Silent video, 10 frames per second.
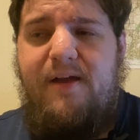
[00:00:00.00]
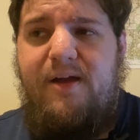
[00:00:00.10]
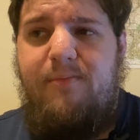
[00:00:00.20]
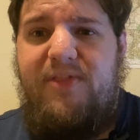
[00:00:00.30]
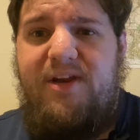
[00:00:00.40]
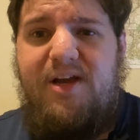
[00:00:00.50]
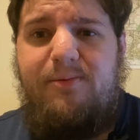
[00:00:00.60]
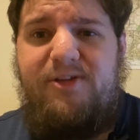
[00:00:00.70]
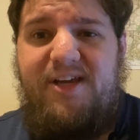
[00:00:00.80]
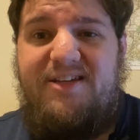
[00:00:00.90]
within a
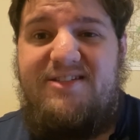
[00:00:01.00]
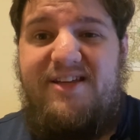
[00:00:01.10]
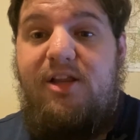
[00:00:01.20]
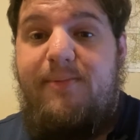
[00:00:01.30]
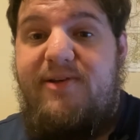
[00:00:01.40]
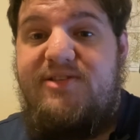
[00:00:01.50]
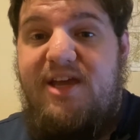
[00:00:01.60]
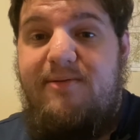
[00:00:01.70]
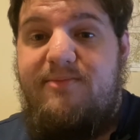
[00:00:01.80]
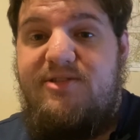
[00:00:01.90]
couple days. And Clubhouse
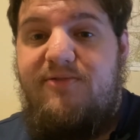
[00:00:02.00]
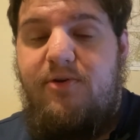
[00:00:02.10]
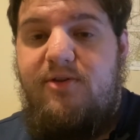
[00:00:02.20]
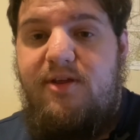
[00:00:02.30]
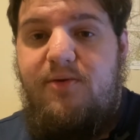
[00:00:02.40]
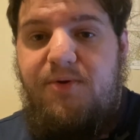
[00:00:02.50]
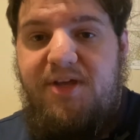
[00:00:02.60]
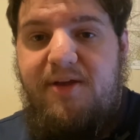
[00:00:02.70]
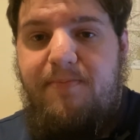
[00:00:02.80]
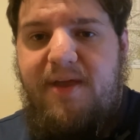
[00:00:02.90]
Games for the
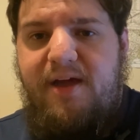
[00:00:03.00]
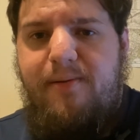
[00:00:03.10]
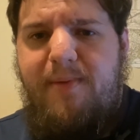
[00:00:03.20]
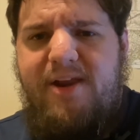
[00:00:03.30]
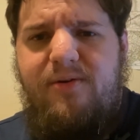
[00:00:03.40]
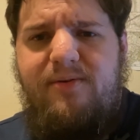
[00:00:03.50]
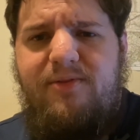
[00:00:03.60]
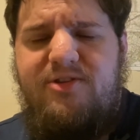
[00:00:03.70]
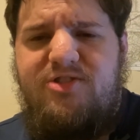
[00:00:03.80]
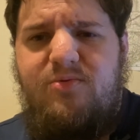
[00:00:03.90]
Wii. I know
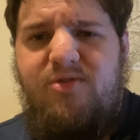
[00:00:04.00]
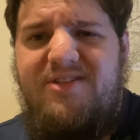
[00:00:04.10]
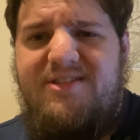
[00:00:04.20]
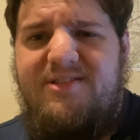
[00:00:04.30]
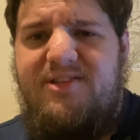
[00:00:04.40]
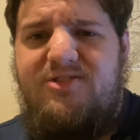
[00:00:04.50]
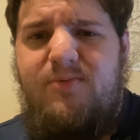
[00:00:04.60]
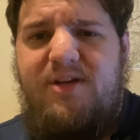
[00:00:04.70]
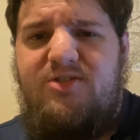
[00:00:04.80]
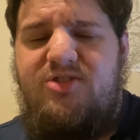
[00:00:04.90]
they just released this on
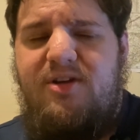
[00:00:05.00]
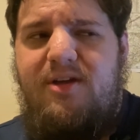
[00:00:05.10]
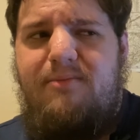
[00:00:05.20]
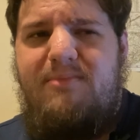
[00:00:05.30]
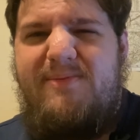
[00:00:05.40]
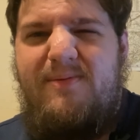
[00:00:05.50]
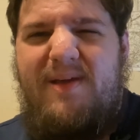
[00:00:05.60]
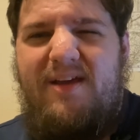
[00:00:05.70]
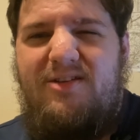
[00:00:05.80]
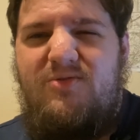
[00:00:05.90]
Switch, maybe
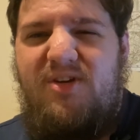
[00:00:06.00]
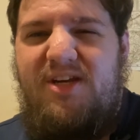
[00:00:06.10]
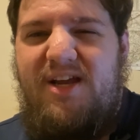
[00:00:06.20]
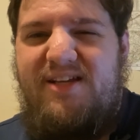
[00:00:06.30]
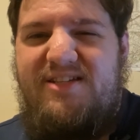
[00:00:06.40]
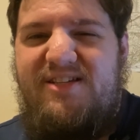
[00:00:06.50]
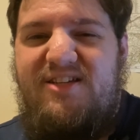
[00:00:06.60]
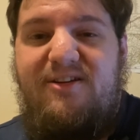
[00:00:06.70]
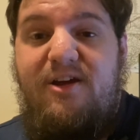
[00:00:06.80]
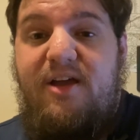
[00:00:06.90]
back in
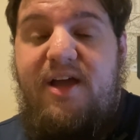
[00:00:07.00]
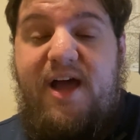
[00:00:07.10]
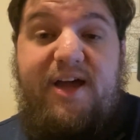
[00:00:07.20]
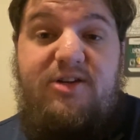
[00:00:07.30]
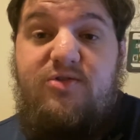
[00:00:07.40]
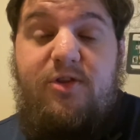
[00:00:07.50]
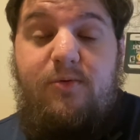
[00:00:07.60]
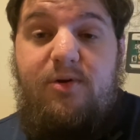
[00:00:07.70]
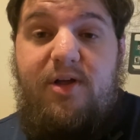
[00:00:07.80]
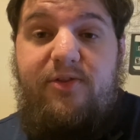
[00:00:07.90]
2019. I enjoyed the
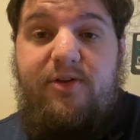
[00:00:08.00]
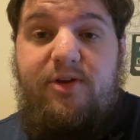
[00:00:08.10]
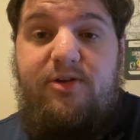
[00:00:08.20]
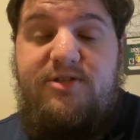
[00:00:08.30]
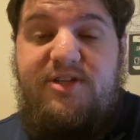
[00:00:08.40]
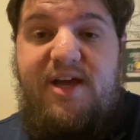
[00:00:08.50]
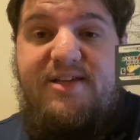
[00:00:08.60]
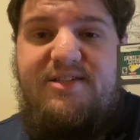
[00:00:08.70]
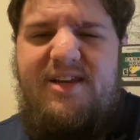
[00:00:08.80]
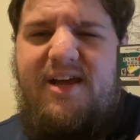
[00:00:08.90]
one on the
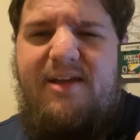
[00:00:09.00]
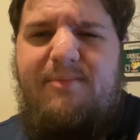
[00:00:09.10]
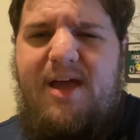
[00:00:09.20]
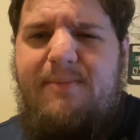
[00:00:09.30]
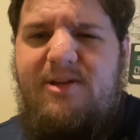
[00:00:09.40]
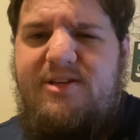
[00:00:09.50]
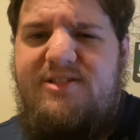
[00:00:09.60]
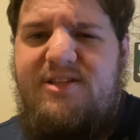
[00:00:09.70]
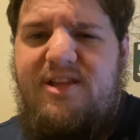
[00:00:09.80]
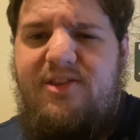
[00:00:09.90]
DS, and I'm happy to
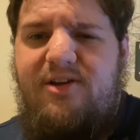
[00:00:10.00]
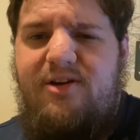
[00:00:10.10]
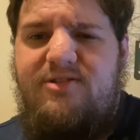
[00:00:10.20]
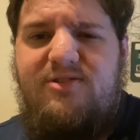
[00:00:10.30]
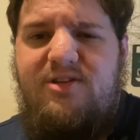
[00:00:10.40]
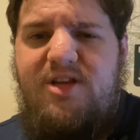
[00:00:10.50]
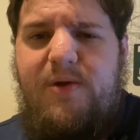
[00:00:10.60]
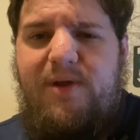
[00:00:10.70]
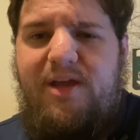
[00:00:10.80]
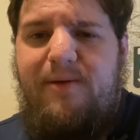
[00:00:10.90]
see that they're
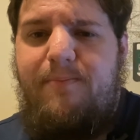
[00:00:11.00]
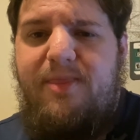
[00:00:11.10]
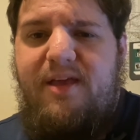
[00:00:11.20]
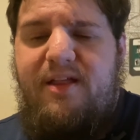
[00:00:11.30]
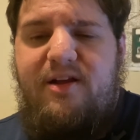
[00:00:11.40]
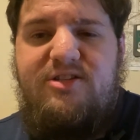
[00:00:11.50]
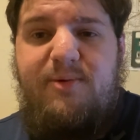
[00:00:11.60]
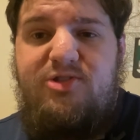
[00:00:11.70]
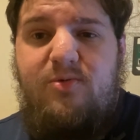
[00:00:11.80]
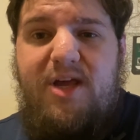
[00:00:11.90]
continuing it. There's a
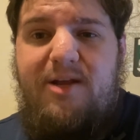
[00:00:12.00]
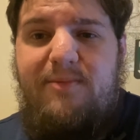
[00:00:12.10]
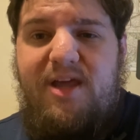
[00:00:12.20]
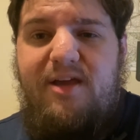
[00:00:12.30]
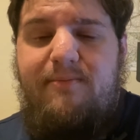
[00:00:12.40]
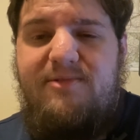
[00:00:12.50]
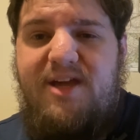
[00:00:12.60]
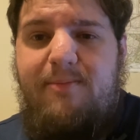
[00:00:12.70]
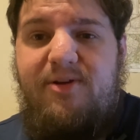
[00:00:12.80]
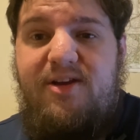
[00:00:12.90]
bunch of random games.
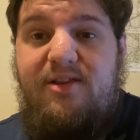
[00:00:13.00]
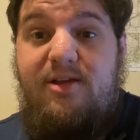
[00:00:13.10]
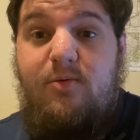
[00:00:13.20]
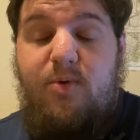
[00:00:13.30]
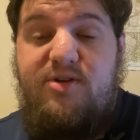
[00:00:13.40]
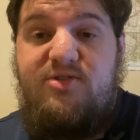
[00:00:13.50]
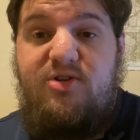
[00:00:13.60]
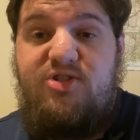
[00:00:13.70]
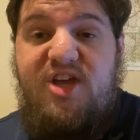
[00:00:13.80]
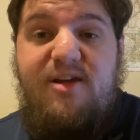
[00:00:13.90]
I played the word
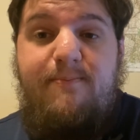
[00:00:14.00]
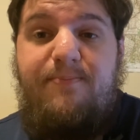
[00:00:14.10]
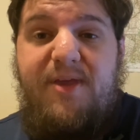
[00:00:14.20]
search game